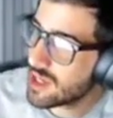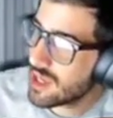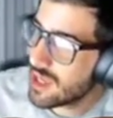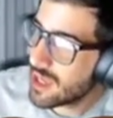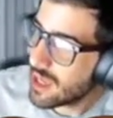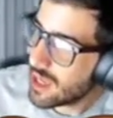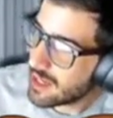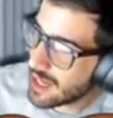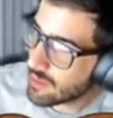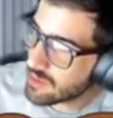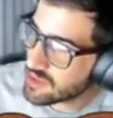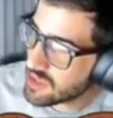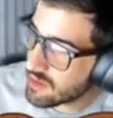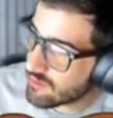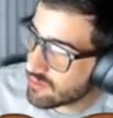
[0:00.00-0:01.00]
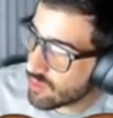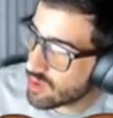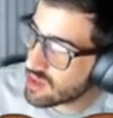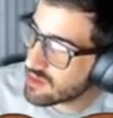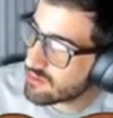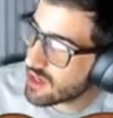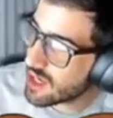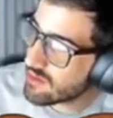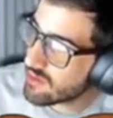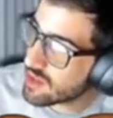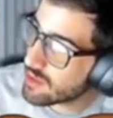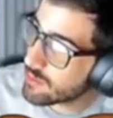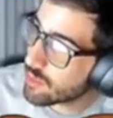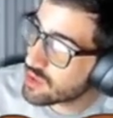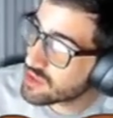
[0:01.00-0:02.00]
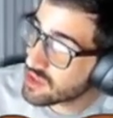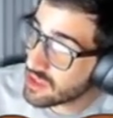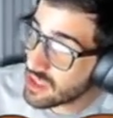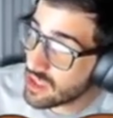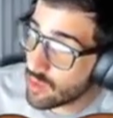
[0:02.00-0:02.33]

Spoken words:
Now we're seeing 45 on the Borzolino,